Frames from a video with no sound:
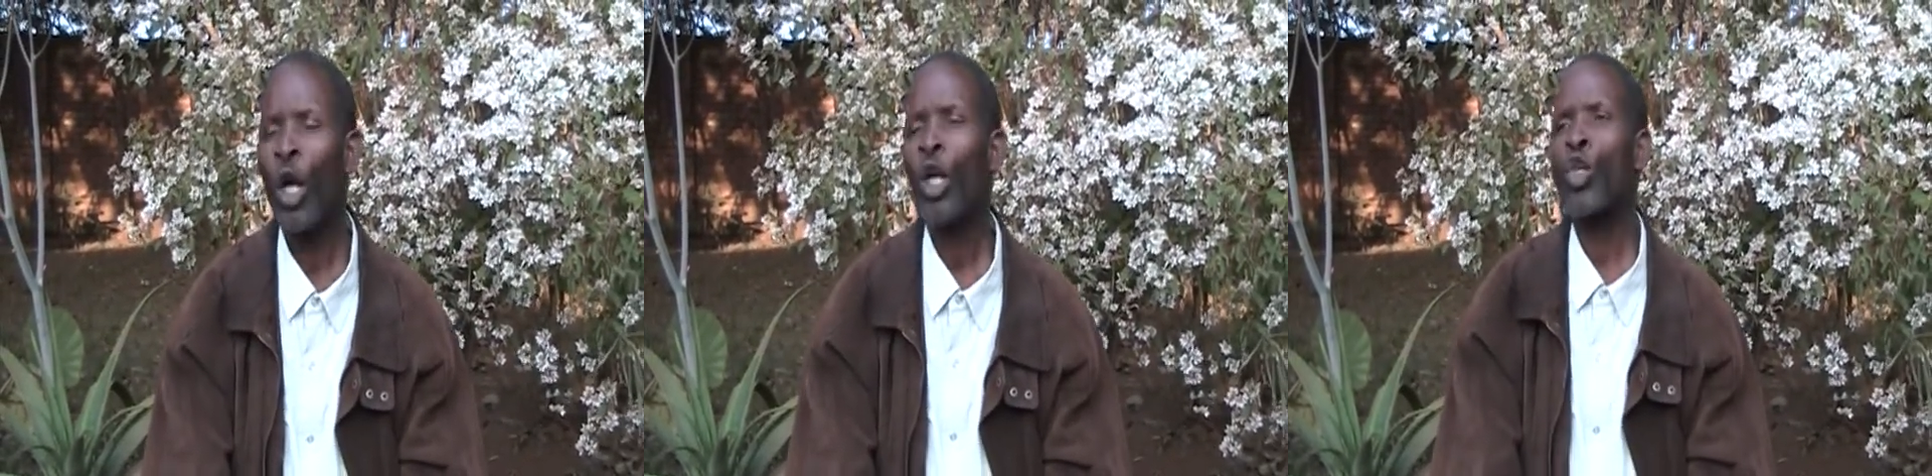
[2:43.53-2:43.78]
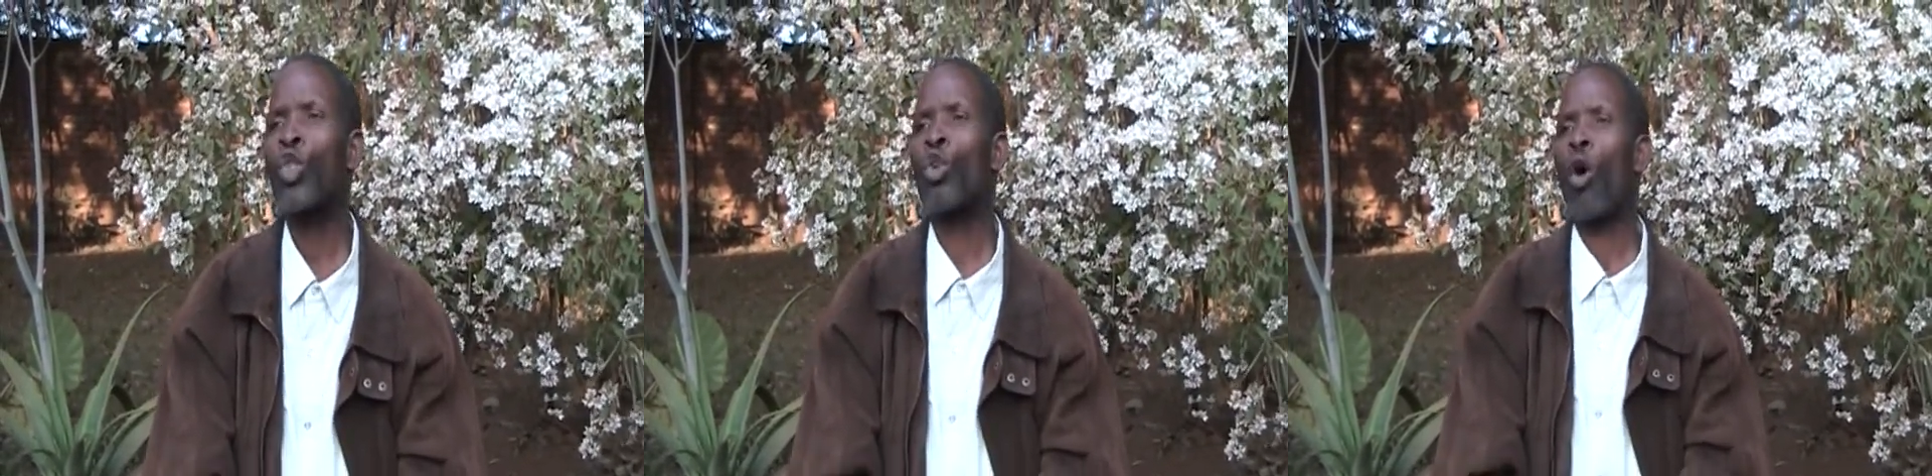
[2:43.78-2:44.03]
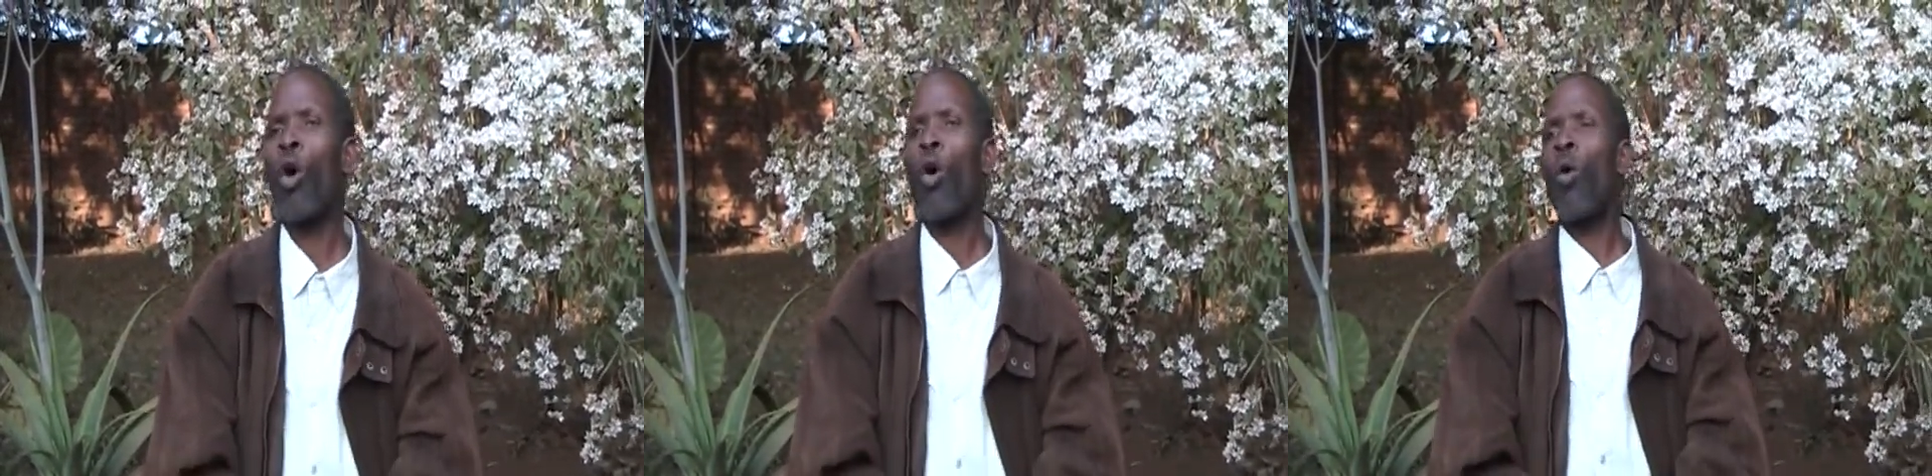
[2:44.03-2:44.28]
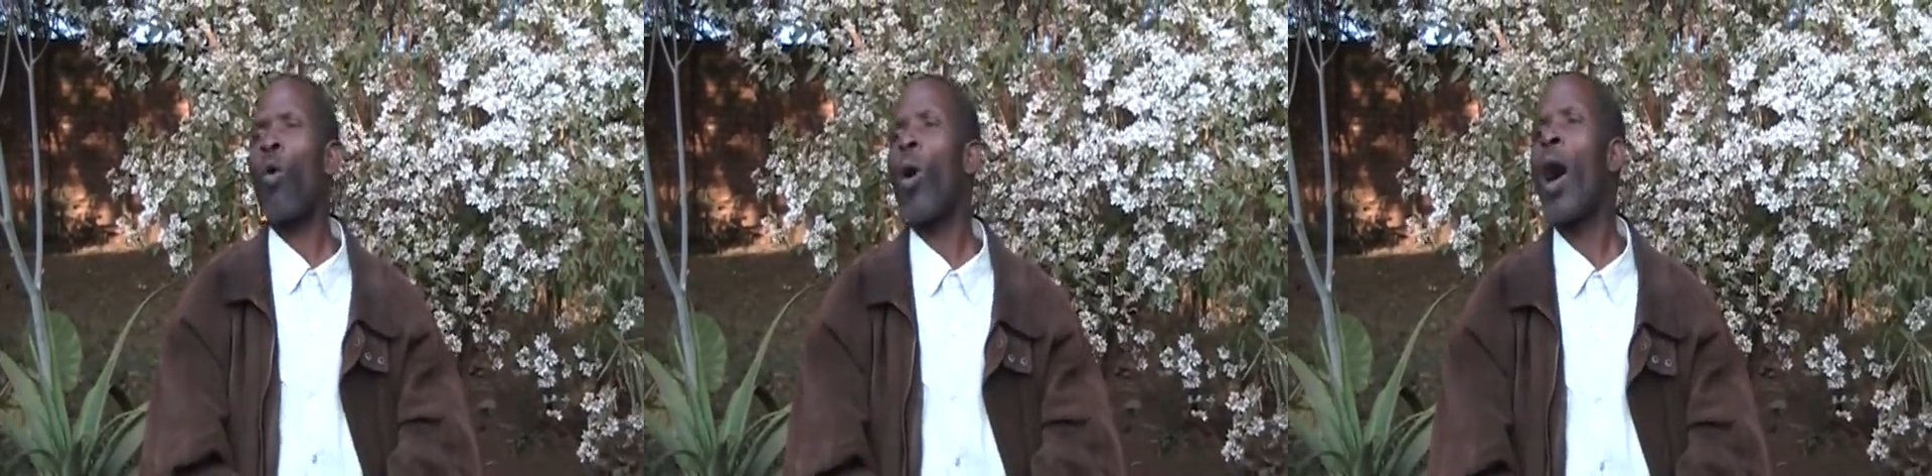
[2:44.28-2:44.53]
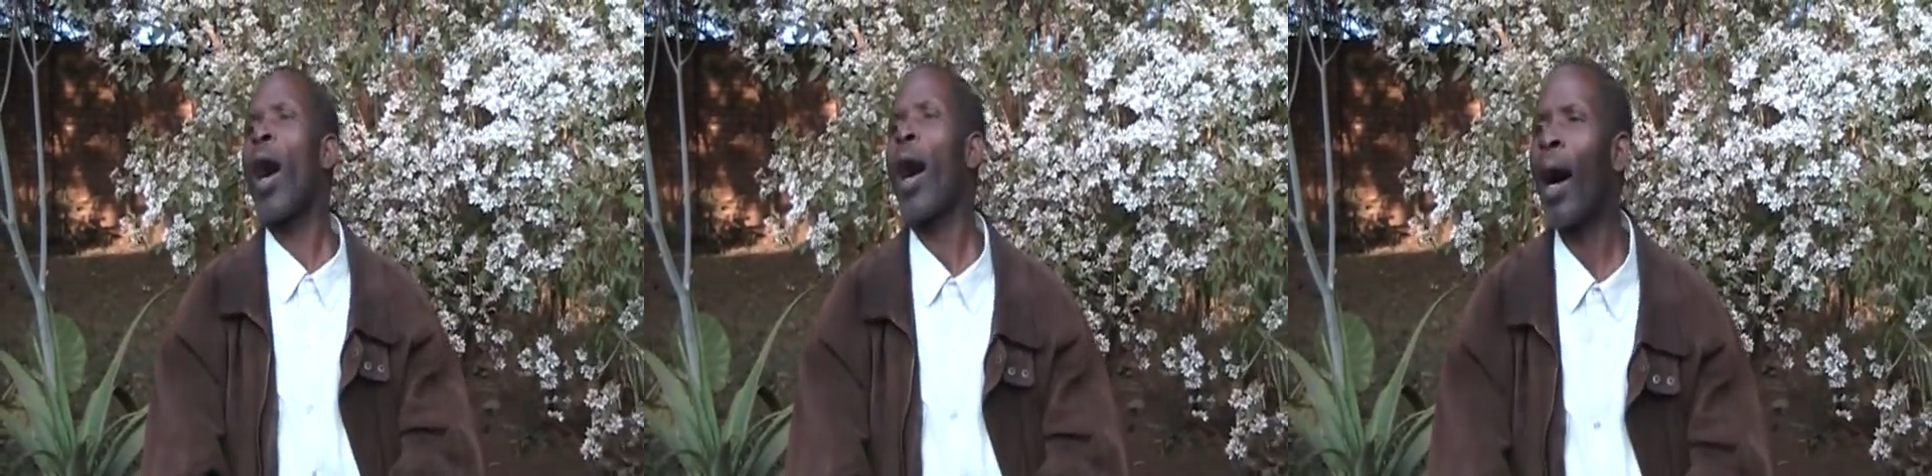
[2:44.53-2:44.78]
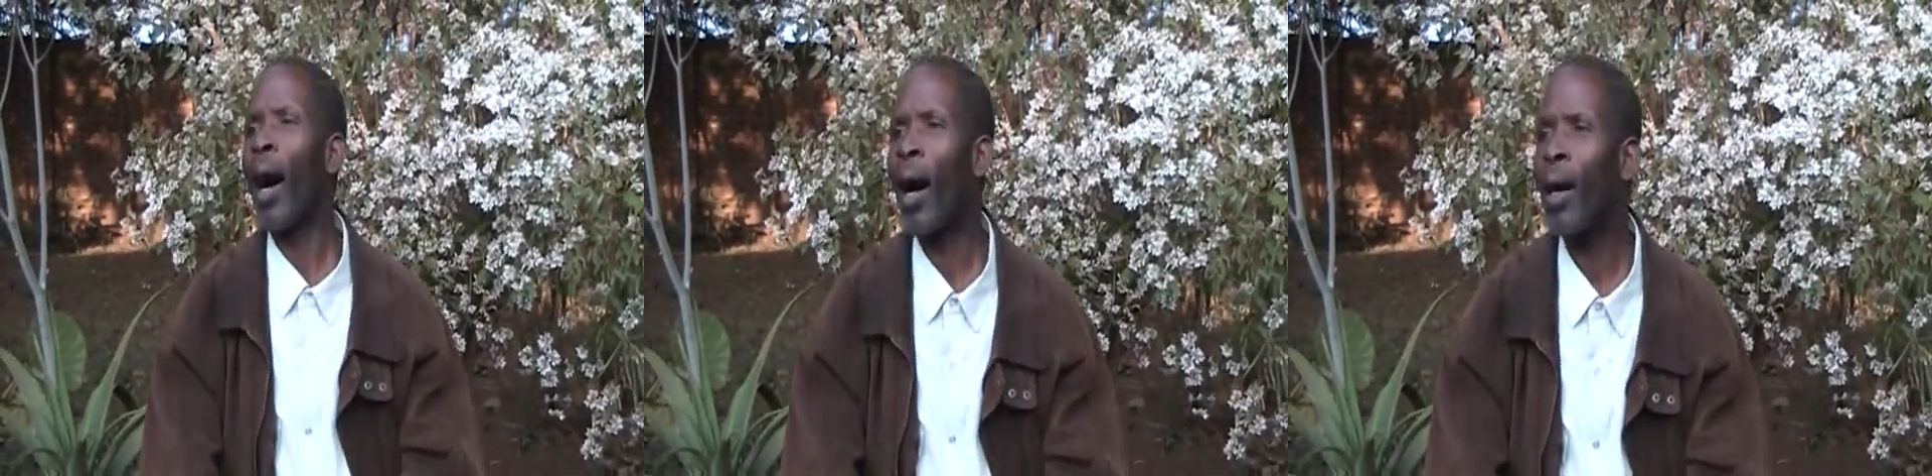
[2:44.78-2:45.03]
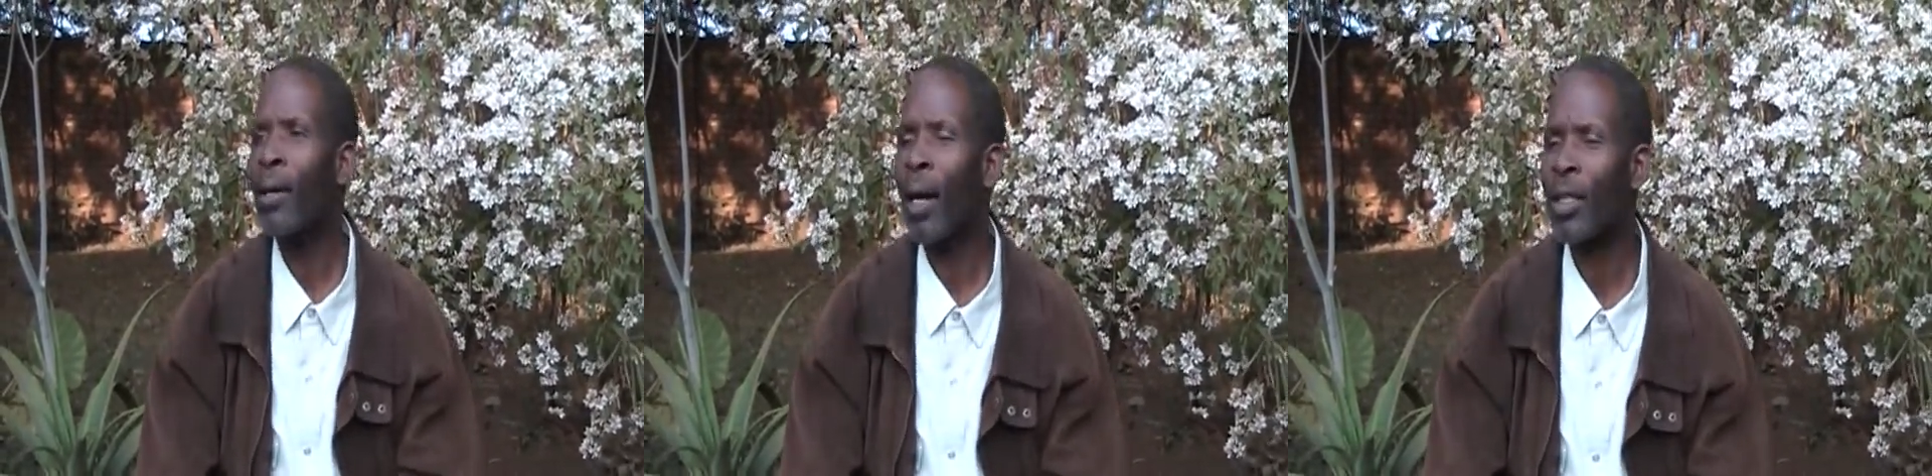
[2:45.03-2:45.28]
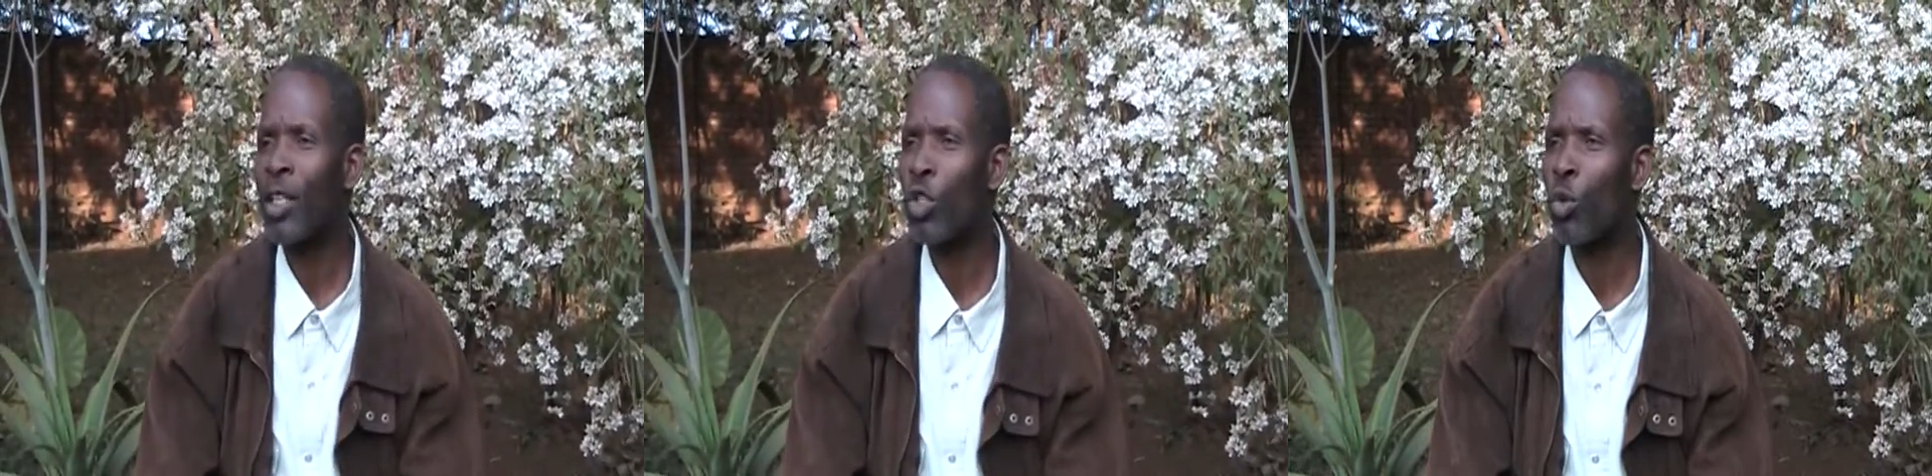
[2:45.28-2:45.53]
So
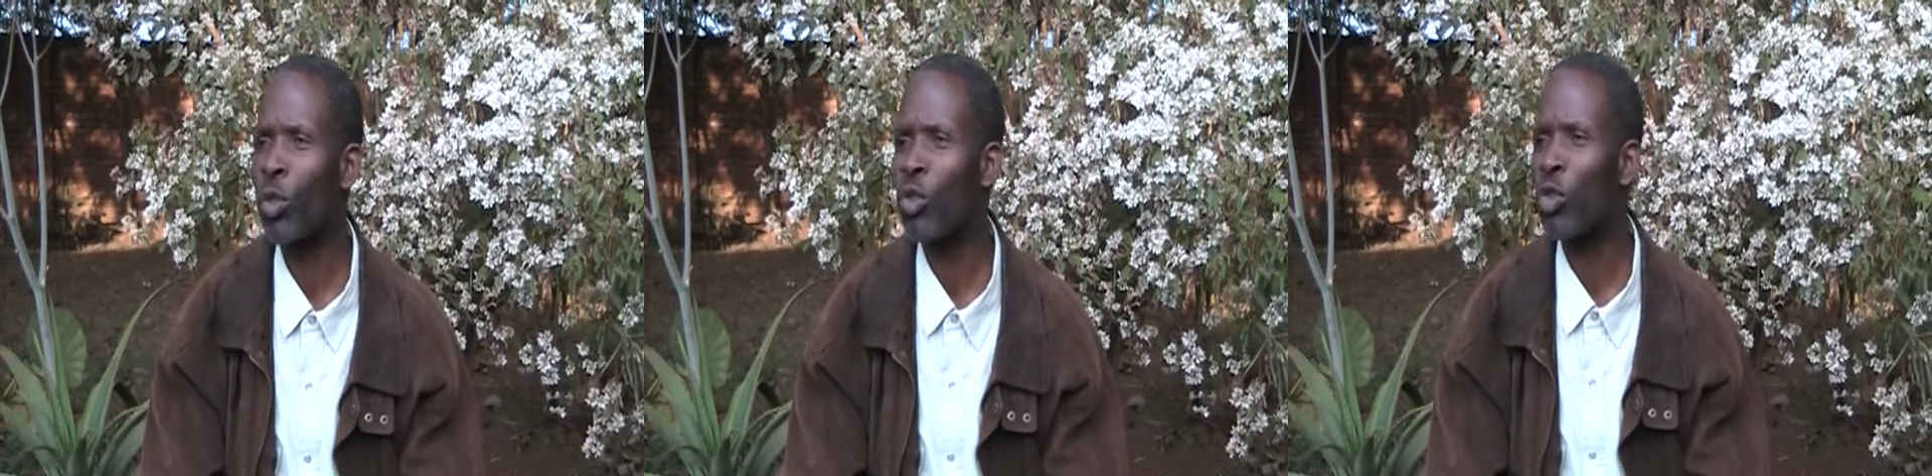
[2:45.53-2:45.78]
I just want